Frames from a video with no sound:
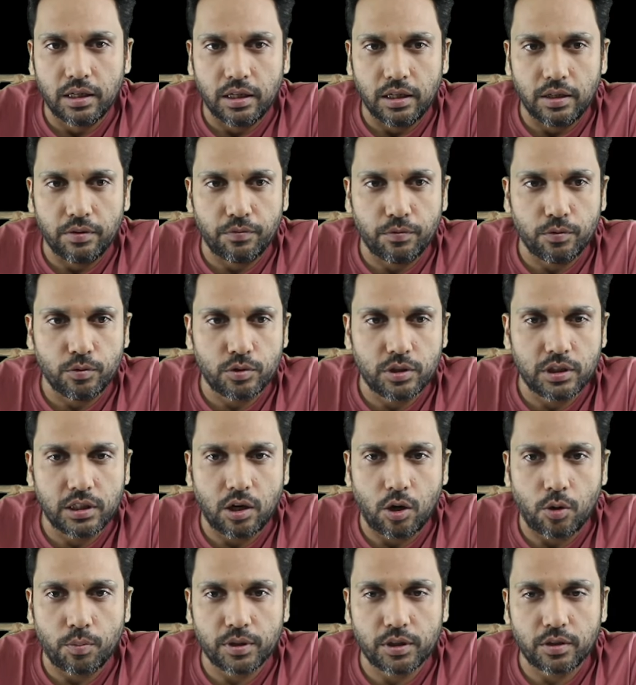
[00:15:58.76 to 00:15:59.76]
if you see
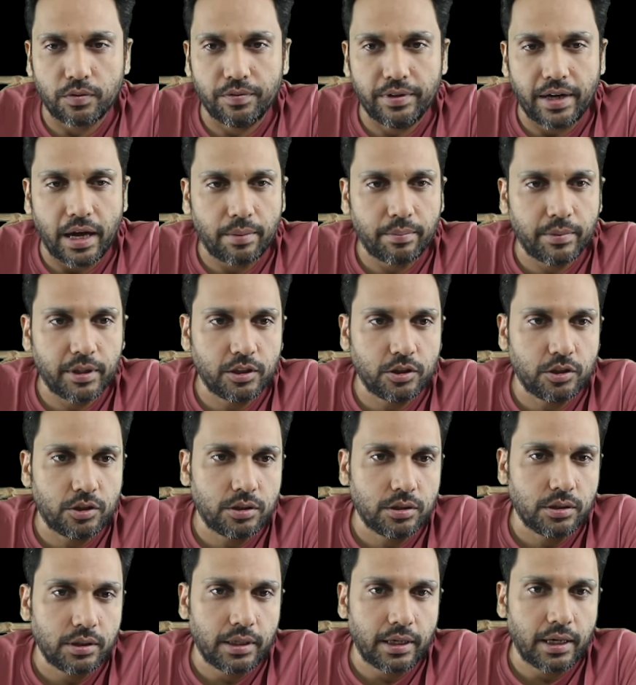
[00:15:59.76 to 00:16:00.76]
how much of
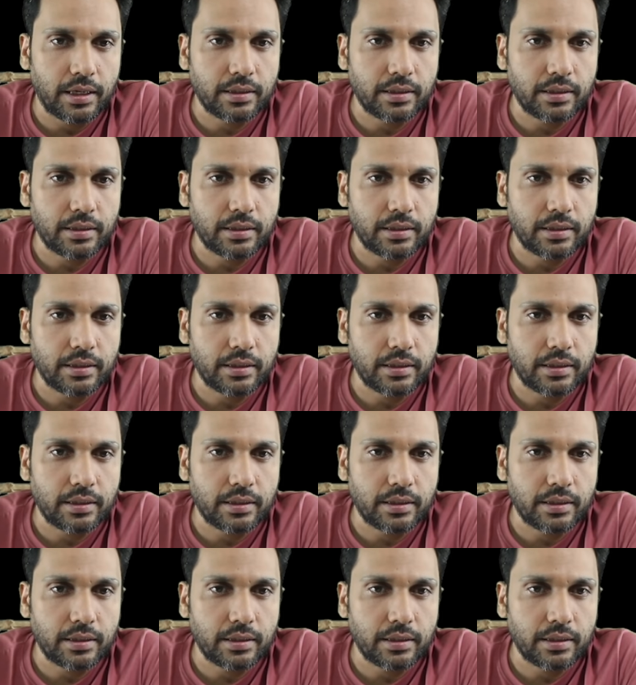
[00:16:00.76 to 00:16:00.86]
damage an